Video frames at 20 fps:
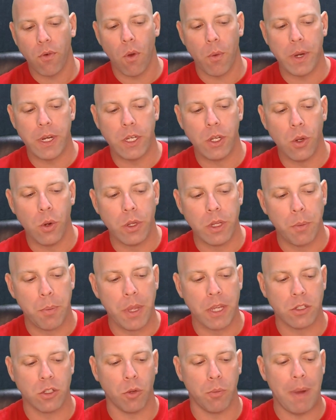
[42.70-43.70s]
what we do in the
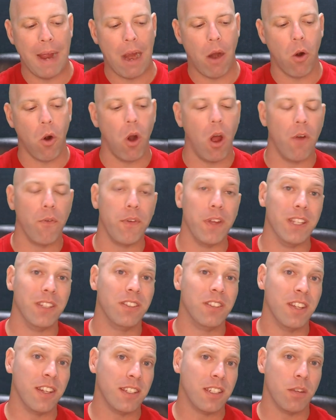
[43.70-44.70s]
pistol power offense
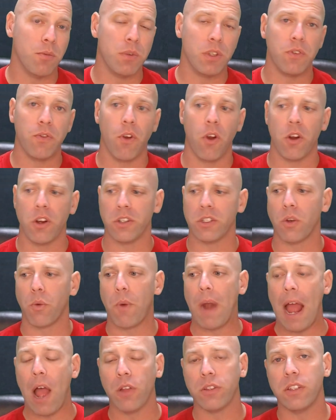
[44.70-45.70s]
system as far as the
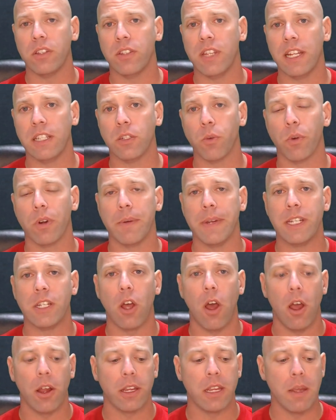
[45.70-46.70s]
routes and things that we're going to be
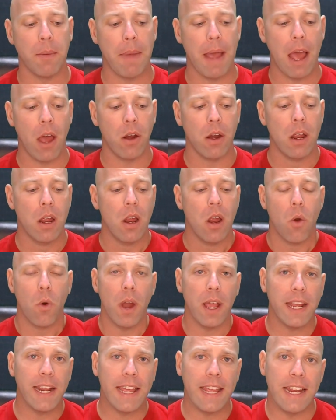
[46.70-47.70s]
talking about.
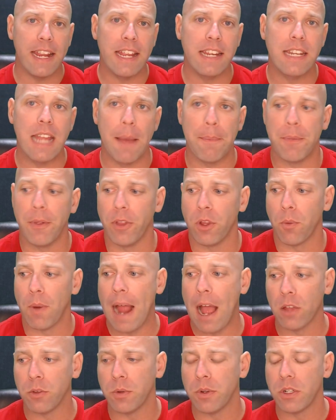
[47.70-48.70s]
We're not going to get in depth on the
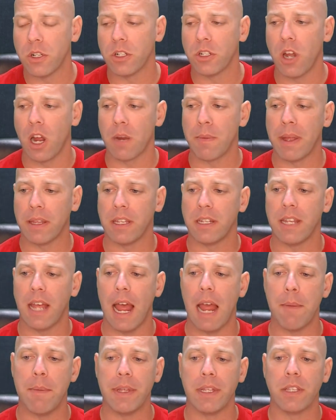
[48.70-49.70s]
routes. We're just going to talk about the
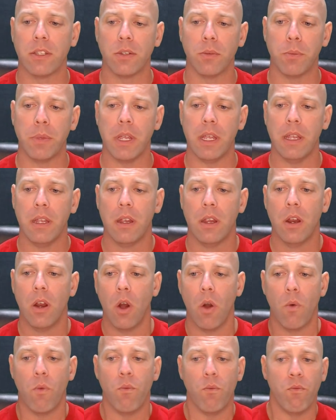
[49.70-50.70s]
timing. This will be
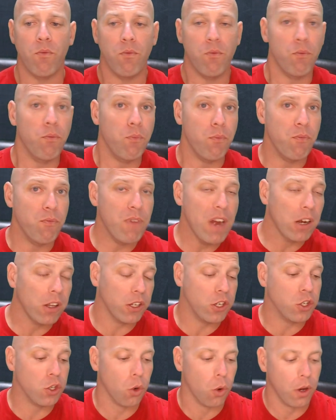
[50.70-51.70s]

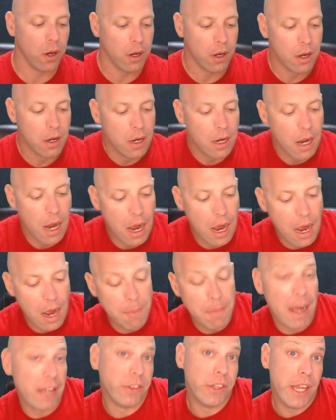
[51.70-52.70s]
fairly short,
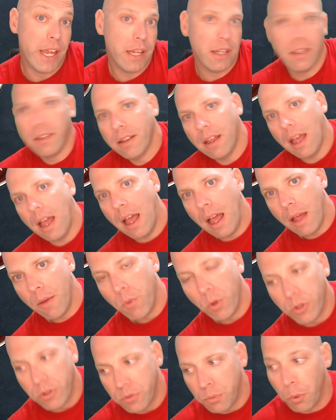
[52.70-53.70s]
um, I think. Uh,
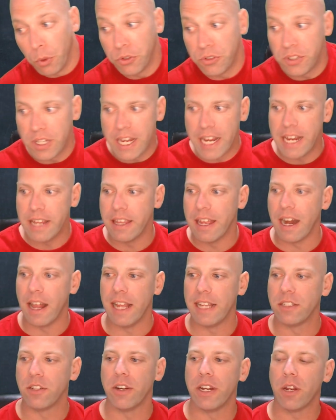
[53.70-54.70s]
we'll, we'll see, and then I'll
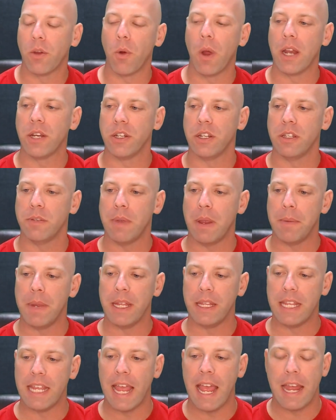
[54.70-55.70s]
answer any questions maybe
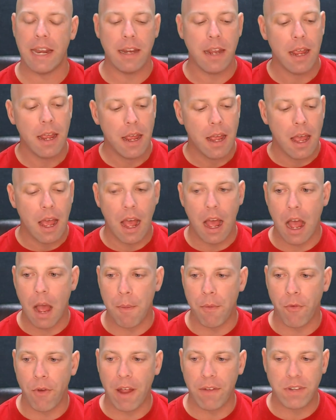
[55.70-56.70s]
at the end
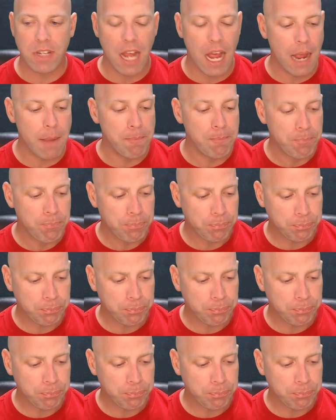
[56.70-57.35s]
um, if we have time.